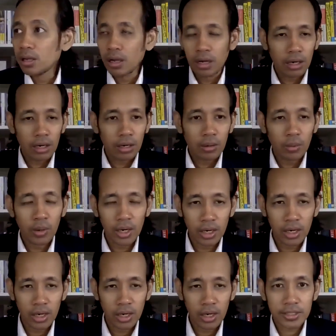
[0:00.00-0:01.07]
Uh, one
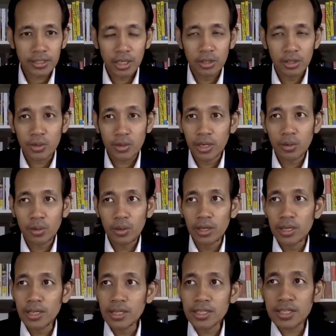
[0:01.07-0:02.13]
of the things that you can do
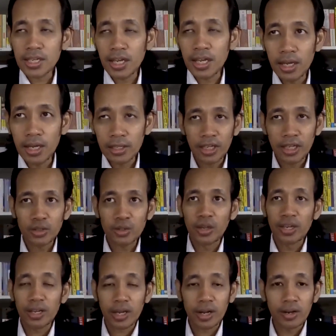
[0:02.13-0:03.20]
is uh, try to
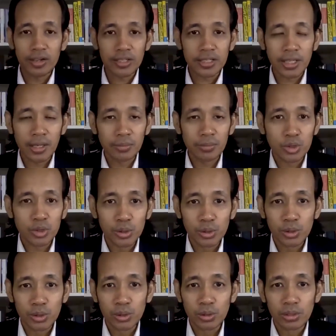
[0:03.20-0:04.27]
encourage them
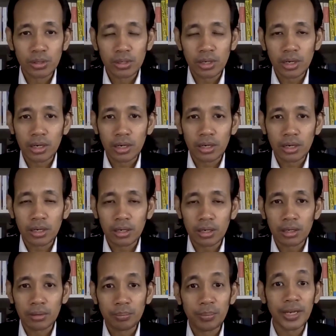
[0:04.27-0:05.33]
to
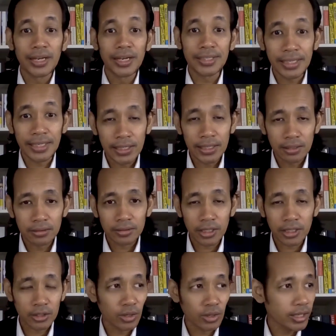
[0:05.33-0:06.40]
uh, meditate,
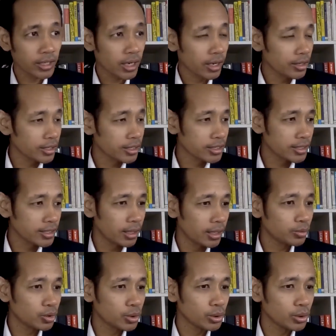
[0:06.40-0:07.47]
try to encourage
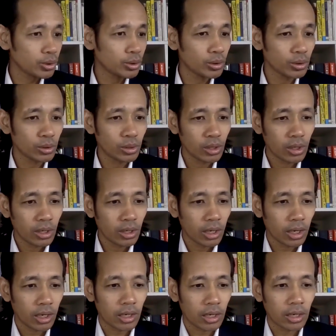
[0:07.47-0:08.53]
them to
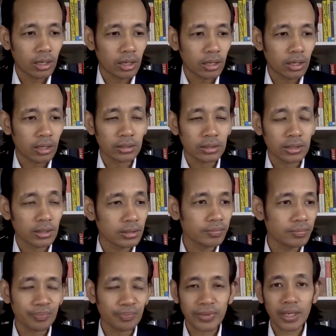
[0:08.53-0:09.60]
uh,
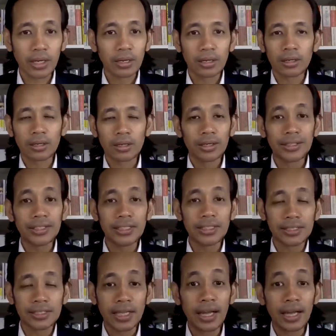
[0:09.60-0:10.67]

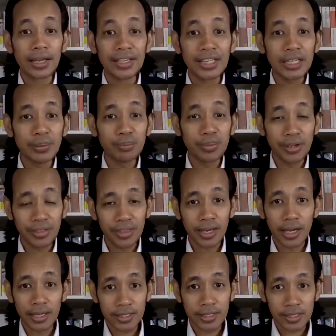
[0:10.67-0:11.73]
these deep
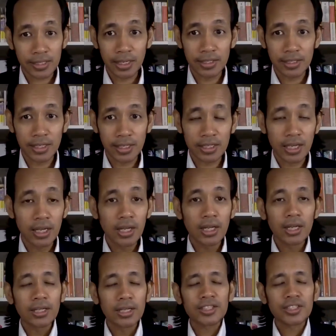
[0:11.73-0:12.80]
breathing exercises,
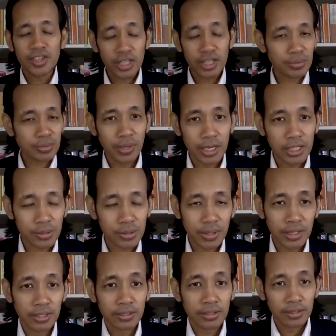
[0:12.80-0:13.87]
stress
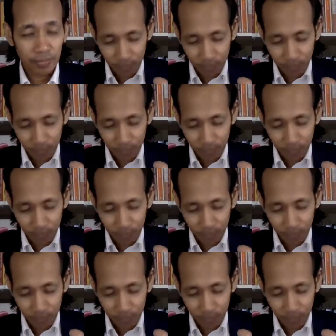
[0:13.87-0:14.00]
management.